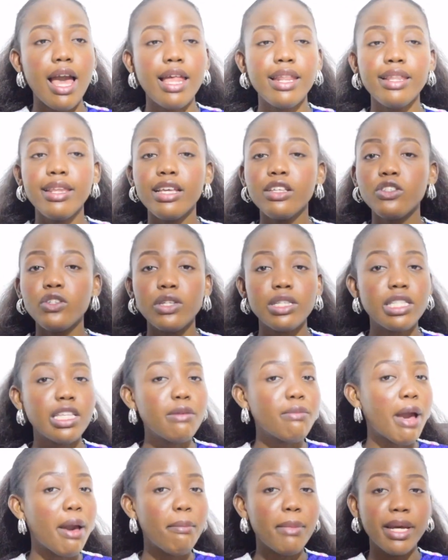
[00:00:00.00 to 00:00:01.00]
let's just say
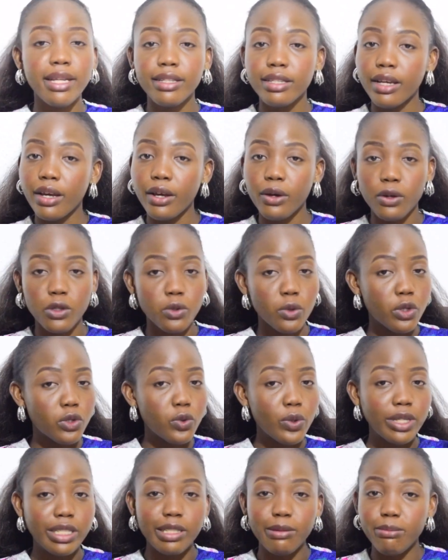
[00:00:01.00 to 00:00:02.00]
my mental health was
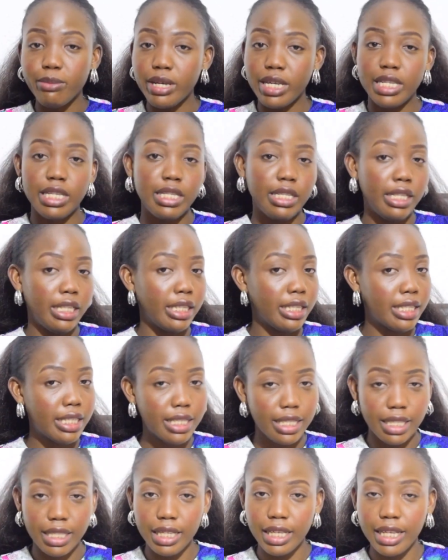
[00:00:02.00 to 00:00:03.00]
not in the best states.
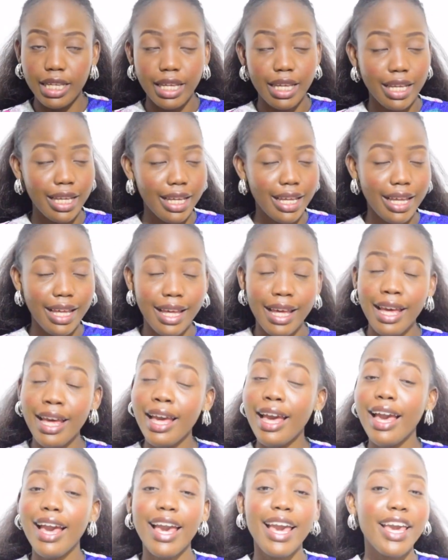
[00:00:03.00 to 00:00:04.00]

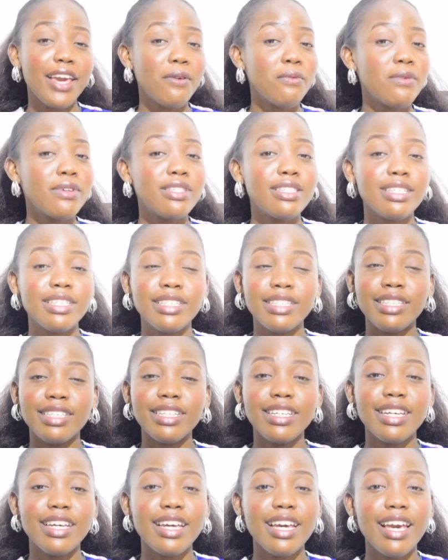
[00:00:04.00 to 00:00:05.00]
It was in
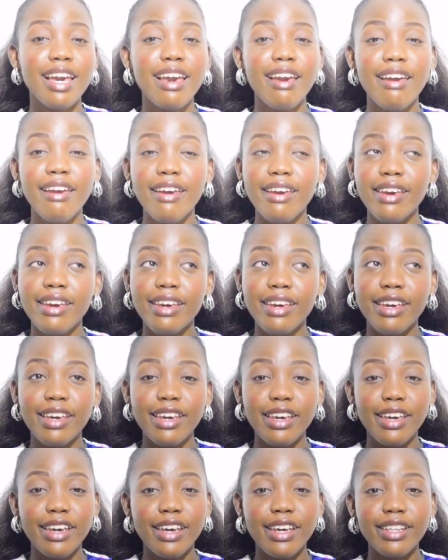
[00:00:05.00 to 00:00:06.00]

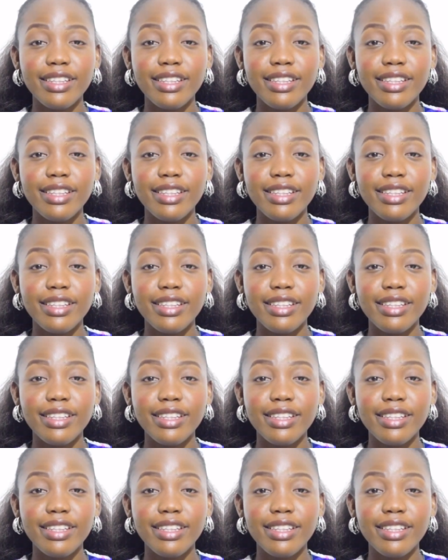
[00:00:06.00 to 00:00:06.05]
a